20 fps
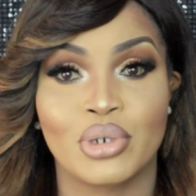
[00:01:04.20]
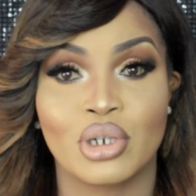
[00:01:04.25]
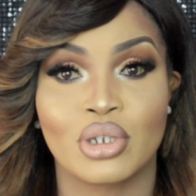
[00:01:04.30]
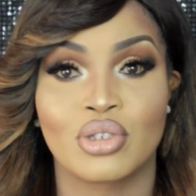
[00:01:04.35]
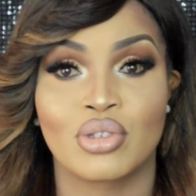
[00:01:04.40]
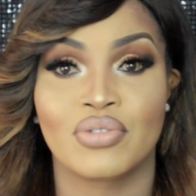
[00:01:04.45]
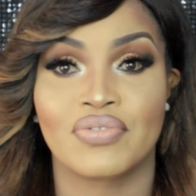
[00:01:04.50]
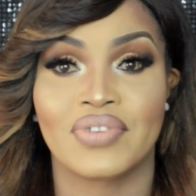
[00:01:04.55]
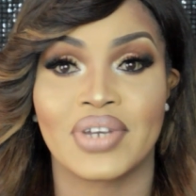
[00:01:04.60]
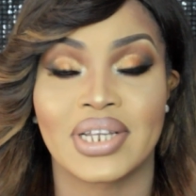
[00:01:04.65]

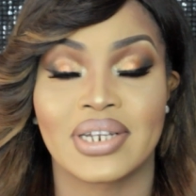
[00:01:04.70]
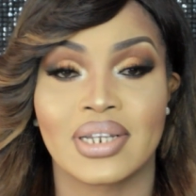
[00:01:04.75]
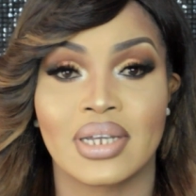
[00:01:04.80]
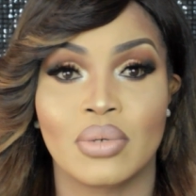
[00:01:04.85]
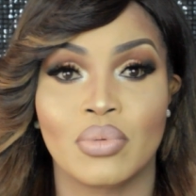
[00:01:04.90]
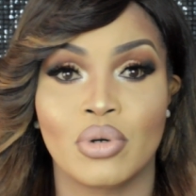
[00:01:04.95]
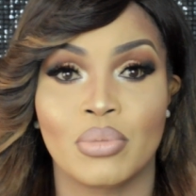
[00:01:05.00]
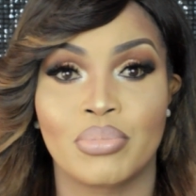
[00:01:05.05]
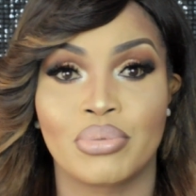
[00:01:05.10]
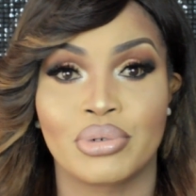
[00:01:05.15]
box to find
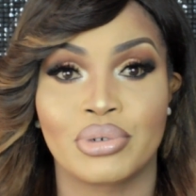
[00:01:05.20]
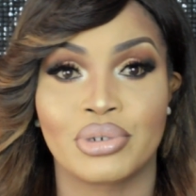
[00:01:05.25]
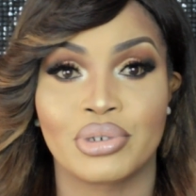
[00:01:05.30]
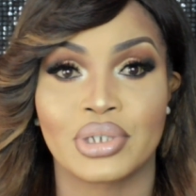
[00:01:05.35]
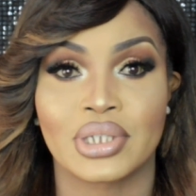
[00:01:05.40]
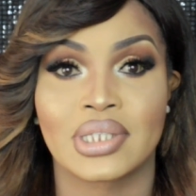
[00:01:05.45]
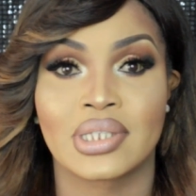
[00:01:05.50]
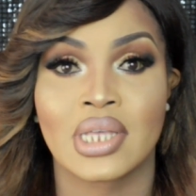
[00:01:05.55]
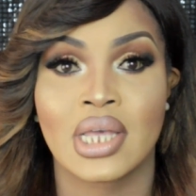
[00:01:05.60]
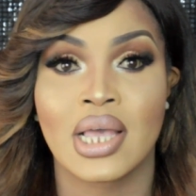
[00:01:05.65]
out what
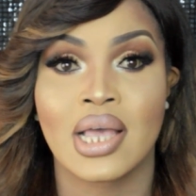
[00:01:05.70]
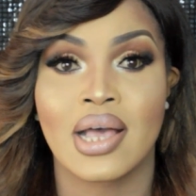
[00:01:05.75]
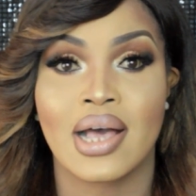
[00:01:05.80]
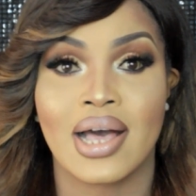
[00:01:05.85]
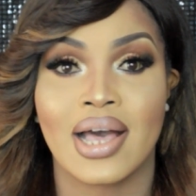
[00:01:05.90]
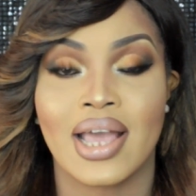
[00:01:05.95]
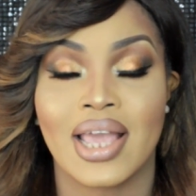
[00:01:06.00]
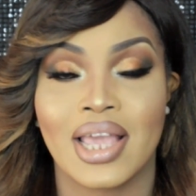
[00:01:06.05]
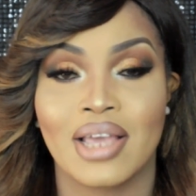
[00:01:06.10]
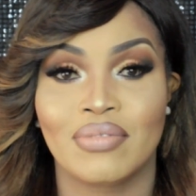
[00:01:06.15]
products
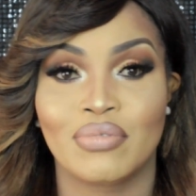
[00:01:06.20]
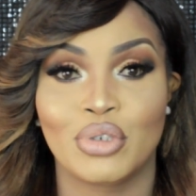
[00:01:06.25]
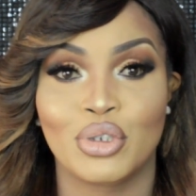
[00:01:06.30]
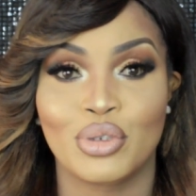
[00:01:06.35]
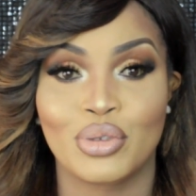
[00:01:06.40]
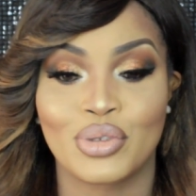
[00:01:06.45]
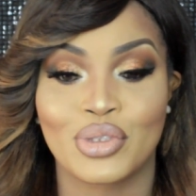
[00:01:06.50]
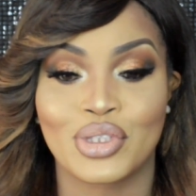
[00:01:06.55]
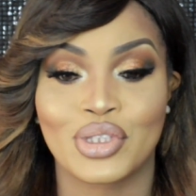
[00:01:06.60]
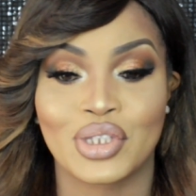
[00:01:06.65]
I have
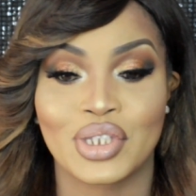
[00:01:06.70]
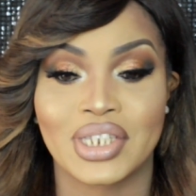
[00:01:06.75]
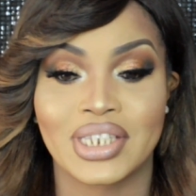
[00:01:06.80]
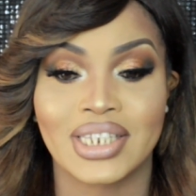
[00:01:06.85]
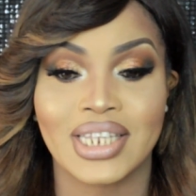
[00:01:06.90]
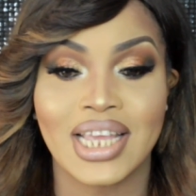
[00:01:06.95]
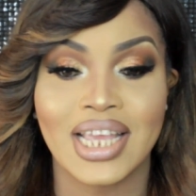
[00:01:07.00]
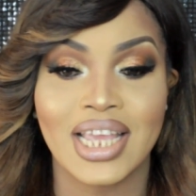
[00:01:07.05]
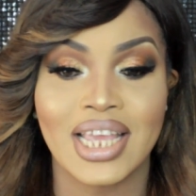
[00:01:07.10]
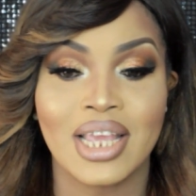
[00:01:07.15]
used
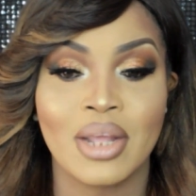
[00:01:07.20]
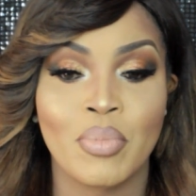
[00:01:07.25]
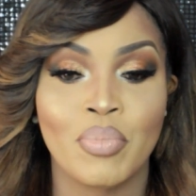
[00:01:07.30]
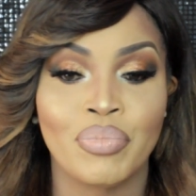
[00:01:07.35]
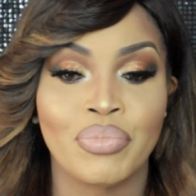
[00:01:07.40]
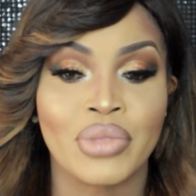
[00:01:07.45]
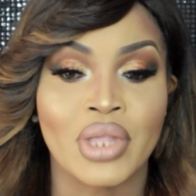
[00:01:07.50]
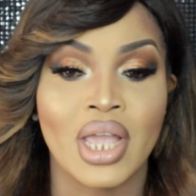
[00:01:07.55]
today.